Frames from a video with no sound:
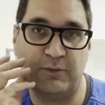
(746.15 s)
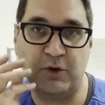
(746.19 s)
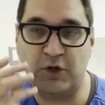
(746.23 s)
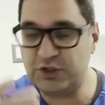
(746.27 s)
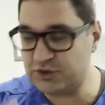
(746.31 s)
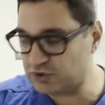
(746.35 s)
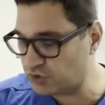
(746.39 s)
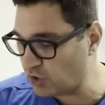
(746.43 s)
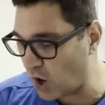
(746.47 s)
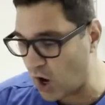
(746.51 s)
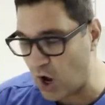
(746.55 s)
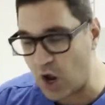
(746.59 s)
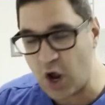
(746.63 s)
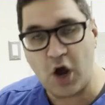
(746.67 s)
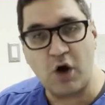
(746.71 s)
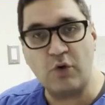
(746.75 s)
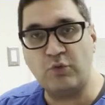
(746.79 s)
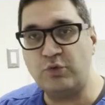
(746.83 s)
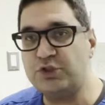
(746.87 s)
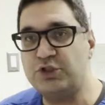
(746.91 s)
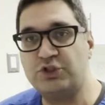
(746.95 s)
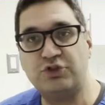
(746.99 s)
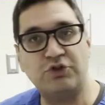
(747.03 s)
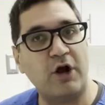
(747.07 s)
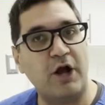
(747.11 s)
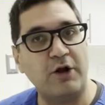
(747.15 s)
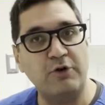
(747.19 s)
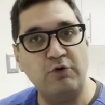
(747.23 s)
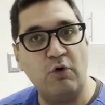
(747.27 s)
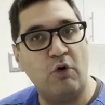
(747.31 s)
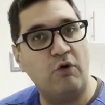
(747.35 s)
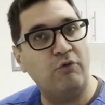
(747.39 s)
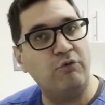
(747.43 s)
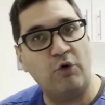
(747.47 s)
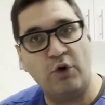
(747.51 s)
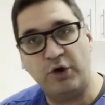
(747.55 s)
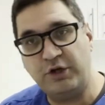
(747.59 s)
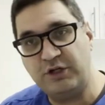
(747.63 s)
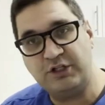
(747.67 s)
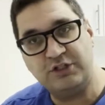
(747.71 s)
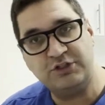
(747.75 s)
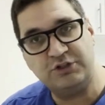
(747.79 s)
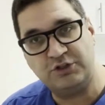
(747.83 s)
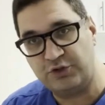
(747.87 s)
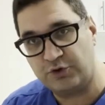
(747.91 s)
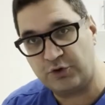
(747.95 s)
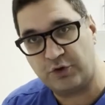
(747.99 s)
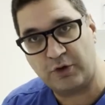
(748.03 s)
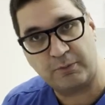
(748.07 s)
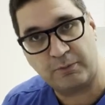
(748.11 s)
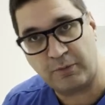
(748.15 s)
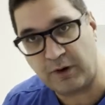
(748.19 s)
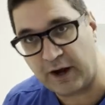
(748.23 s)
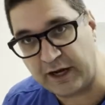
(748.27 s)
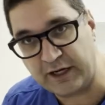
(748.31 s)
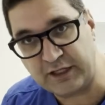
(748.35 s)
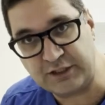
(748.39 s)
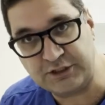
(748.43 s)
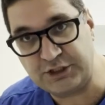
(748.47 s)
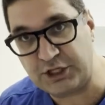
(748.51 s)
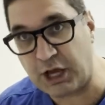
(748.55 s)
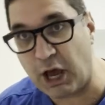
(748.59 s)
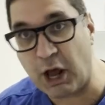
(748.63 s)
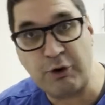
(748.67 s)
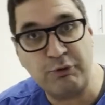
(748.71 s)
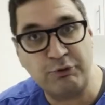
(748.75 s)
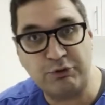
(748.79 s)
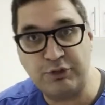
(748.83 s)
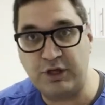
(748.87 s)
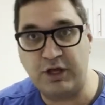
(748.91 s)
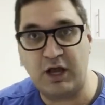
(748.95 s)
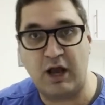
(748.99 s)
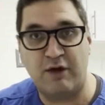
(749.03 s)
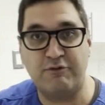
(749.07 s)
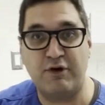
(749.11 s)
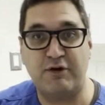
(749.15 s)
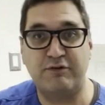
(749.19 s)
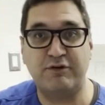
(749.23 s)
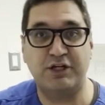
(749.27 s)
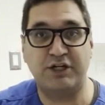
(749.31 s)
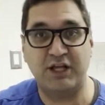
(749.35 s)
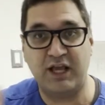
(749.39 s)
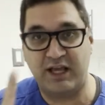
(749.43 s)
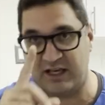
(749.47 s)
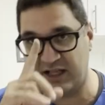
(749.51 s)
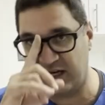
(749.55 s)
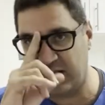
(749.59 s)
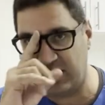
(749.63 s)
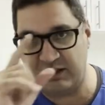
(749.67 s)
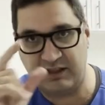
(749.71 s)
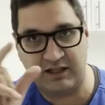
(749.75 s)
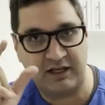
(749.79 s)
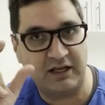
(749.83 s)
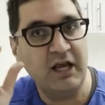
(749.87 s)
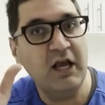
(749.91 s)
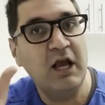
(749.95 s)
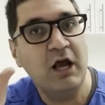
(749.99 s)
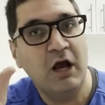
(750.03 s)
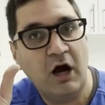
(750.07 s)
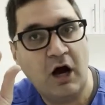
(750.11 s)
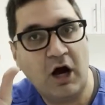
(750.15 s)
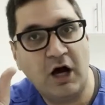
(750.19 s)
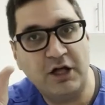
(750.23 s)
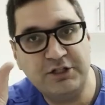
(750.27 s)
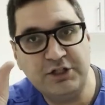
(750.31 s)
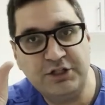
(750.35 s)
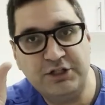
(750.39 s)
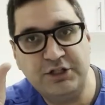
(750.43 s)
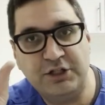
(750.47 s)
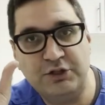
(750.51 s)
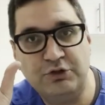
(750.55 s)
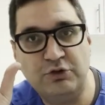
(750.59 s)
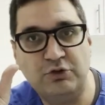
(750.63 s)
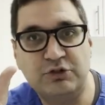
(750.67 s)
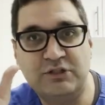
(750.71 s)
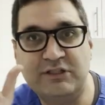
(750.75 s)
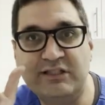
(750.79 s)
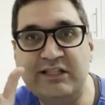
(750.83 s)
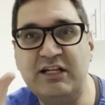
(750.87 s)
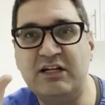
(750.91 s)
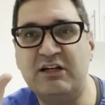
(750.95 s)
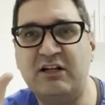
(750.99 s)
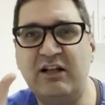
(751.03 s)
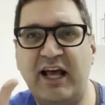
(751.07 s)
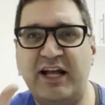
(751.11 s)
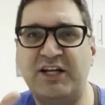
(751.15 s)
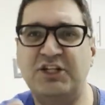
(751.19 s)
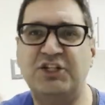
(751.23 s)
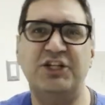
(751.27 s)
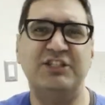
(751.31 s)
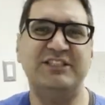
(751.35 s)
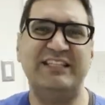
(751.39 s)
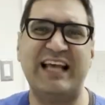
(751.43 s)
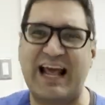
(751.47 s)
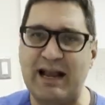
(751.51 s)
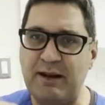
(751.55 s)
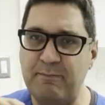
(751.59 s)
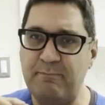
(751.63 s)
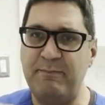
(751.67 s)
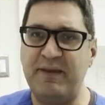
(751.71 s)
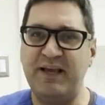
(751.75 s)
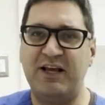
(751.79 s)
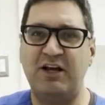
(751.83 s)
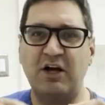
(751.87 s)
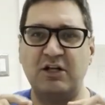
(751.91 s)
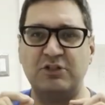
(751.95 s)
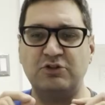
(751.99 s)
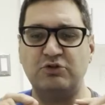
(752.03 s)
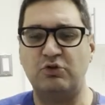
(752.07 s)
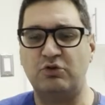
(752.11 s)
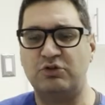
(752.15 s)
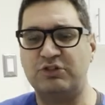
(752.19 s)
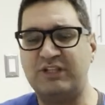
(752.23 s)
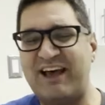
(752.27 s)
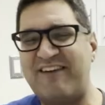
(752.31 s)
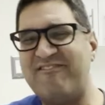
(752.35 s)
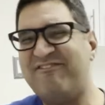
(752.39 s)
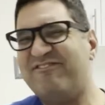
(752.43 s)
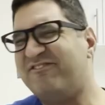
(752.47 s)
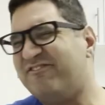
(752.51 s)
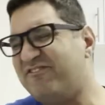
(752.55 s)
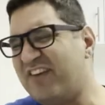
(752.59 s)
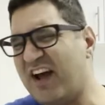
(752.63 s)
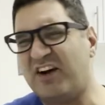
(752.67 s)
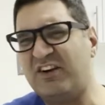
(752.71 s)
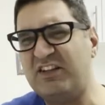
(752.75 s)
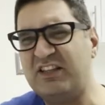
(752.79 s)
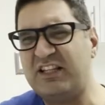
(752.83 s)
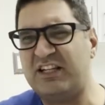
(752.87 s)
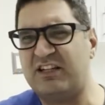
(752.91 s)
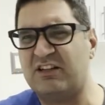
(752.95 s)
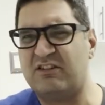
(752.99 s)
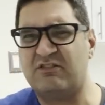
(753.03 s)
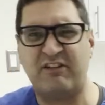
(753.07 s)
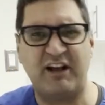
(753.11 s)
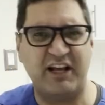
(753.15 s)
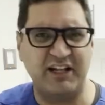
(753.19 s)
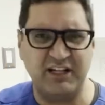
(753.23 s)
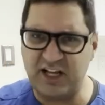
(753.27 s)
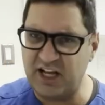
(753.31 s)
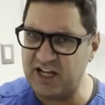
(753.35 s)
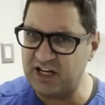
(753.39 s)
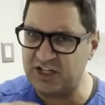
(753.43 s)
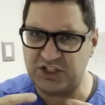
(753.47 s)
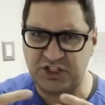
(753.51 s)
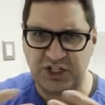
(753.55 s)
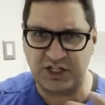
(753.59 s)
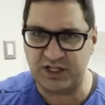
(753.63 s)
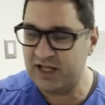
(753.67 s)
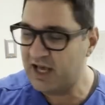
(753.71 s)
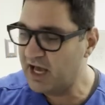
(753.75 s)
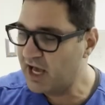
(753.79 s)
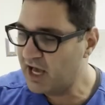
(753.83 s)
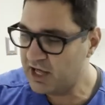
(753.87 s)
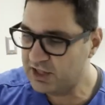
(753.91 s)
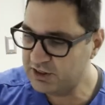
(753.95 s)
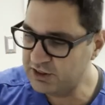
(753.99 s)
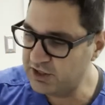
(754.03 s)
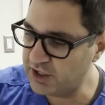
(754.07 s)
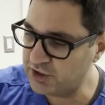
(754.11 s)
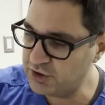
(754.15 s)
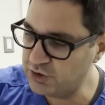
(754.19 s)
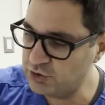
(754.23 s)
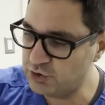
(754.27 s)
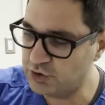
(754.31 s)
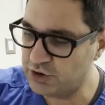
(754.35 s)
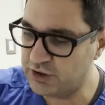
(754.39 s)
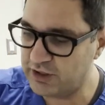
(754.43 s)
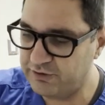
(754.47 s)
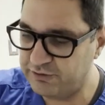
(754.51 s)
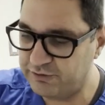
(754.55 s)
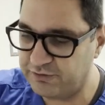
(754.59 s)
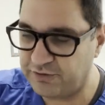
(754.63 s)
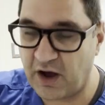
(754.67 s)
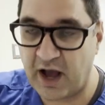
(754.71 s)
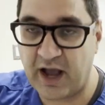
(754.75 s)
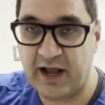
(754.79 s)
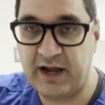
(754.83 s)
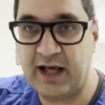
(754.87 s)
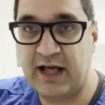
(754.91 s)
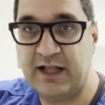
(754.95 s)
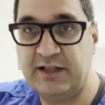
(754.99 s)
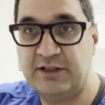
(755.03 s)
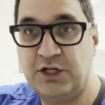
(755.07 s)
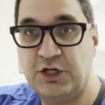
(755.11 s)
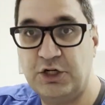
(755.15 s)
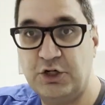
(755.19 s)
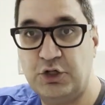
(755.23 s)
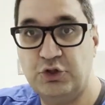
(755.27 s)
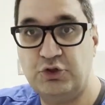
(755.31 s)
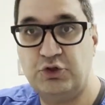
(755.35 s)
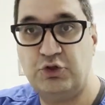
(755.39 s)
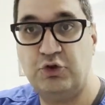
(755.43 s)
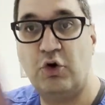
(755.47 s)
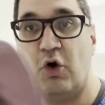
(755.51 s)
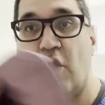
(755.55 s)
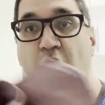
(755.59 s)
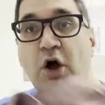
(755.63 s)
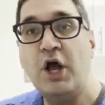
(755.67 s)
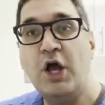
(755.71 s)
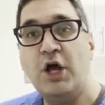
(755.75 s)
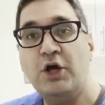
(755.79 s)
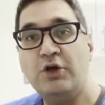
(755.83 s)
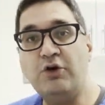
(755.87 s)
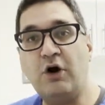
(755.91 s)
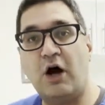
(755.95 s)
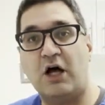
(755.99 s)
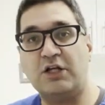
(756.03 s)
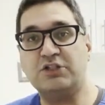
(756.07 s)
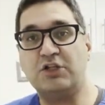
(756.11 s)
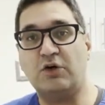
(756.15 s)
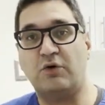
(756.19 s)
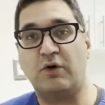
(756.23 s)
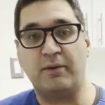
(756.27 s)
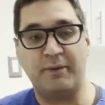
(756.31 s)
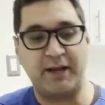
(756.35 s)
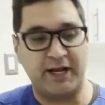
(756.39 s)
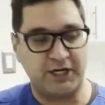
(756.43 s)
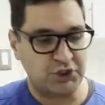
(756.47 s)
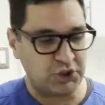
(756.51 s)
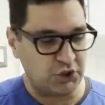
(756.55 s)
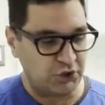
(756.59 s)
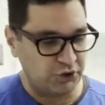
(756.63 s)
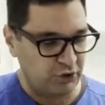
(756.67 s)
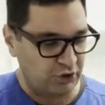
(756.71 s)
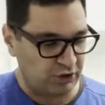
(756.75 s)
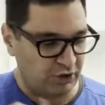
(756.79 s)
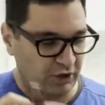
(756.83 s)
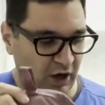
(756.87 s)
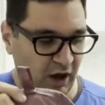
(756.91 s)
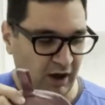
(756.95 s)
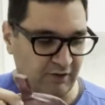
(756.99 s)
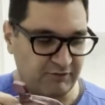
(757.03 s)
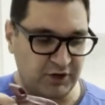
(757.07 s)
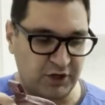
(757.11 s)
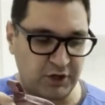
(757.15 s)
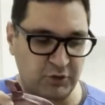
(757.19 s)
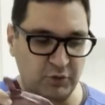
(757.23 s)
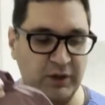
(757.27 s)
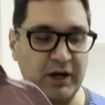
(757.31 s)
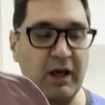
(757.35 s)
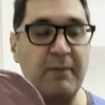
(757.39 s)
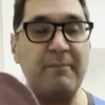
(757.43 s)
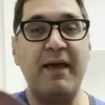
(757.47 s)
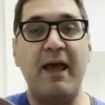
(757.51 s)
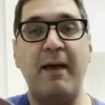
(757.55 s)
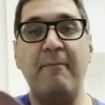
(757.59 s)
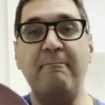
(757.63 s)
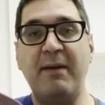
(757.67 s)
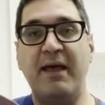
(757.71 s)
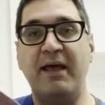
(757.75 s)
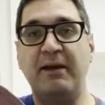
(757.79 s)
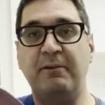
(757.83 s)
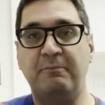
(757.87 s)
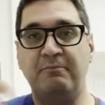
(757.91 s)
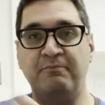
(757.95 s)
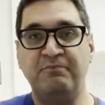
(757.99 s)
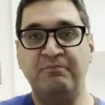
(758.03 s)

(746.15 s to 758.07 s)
Okay, so I always try to avoid these during pregnancy. I don't think I've ever taken anything other than those little x-rays and because those have very little radiation, they're usually fine and they're good to go. You also want to make sure you're covered with a bib.